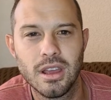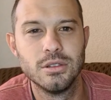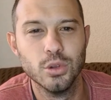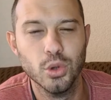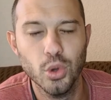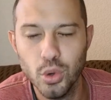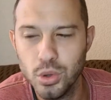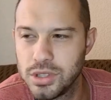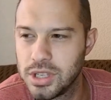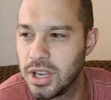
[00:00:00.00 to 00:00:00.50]
He's
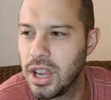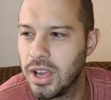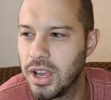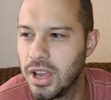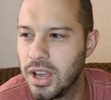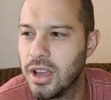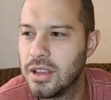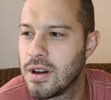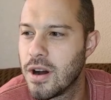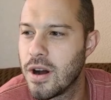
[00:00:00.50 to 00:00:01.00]
losing
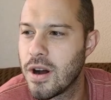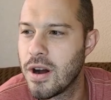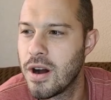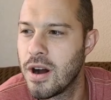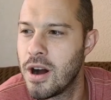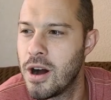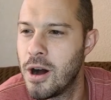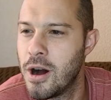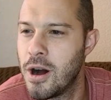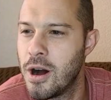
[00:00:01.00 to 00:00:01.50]
it.
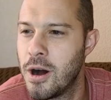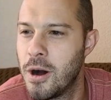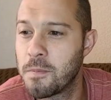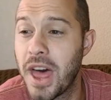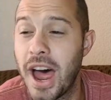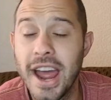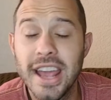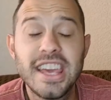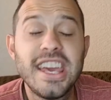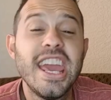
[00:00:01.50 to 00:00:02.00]
Um,
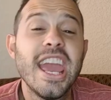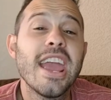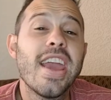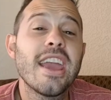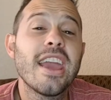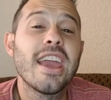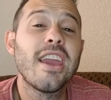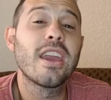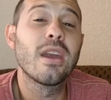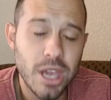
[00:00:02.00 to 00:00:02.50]
I
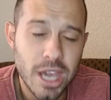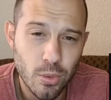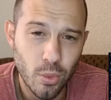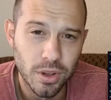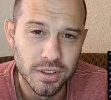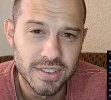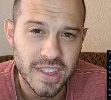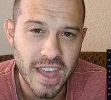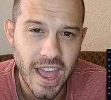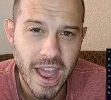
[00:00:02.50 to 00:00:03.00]
can't
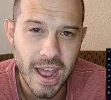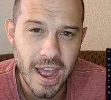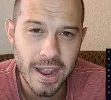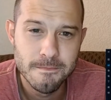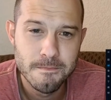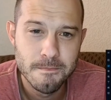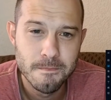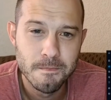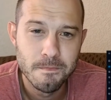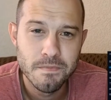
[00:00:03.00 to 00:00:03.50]
compete with that.
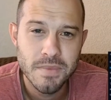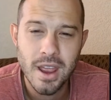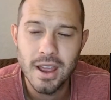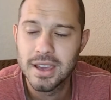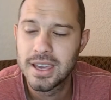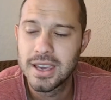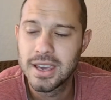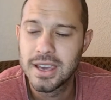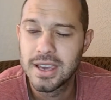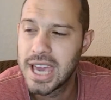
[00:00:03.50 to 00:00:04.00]

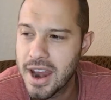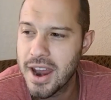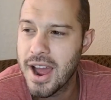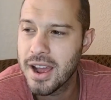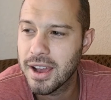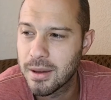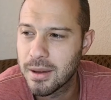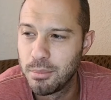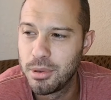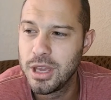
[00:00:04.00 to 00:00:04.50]
I
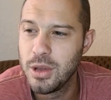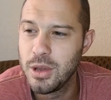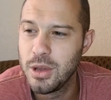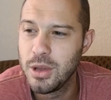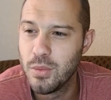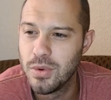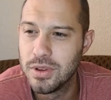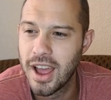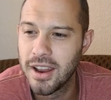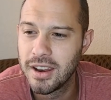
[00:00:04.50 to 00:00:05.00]
cannot compete
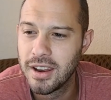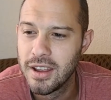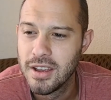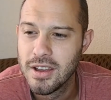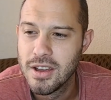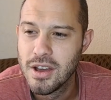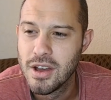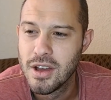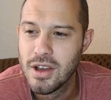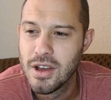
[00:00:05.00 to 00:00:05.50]
with that.
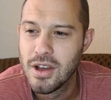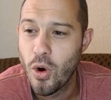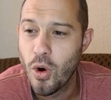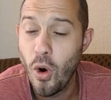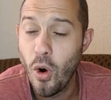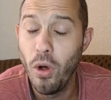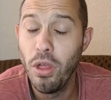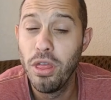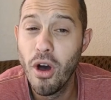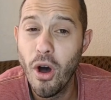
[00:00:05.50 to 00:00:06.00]

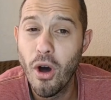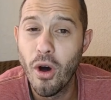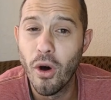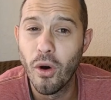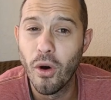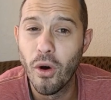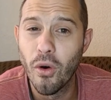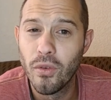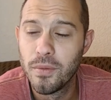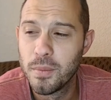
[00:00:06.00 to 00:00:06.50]

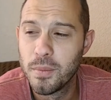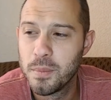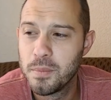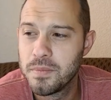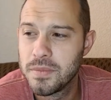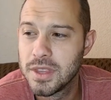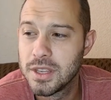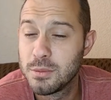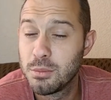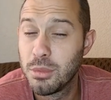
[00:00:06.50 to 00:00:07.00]
Although,
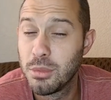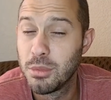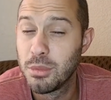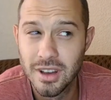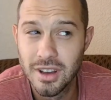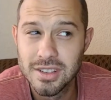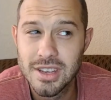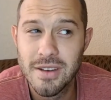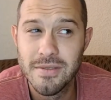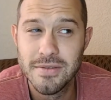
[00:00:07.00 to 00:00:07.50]
this
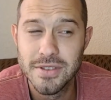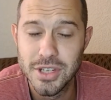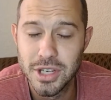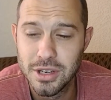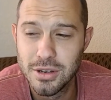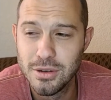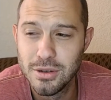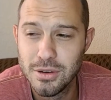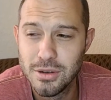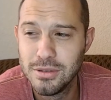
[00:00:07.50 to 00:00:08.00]
place does have a
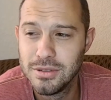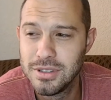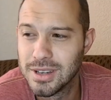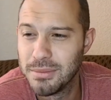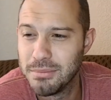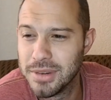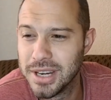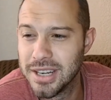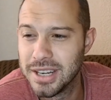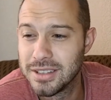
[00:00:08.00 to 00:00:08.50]
jacuzzi
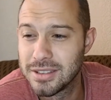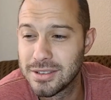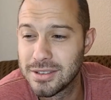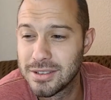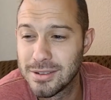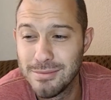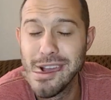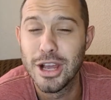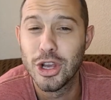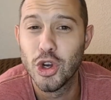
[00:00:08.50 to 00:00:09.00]
tub, man.
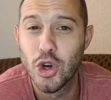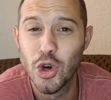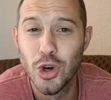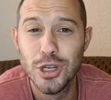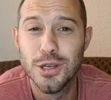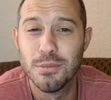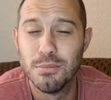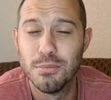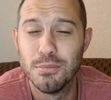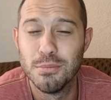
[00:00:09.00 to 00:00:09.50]
So maybe I
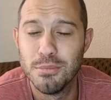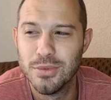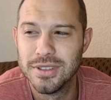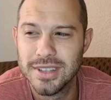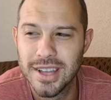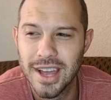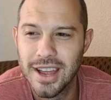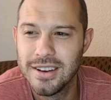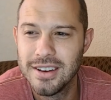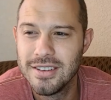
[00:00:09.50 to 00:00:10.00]
could compete
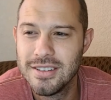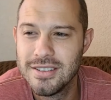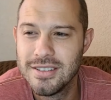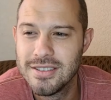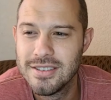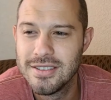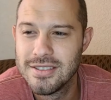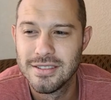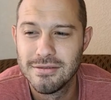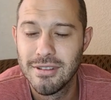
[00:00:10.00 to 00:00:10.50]
with that
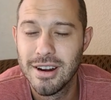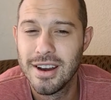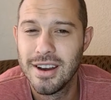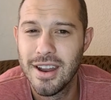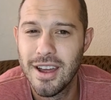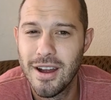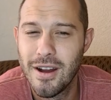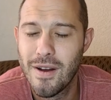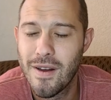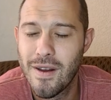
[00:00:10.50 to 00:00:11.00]

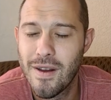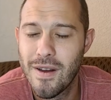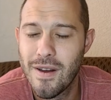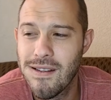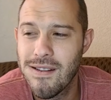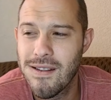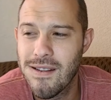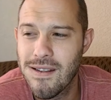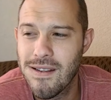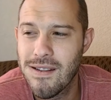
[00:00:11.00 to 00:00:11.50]
right now.
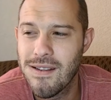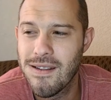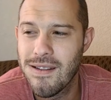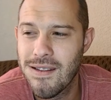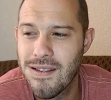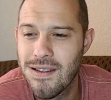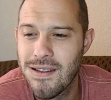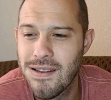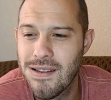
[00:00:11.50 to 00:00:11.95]
Uh.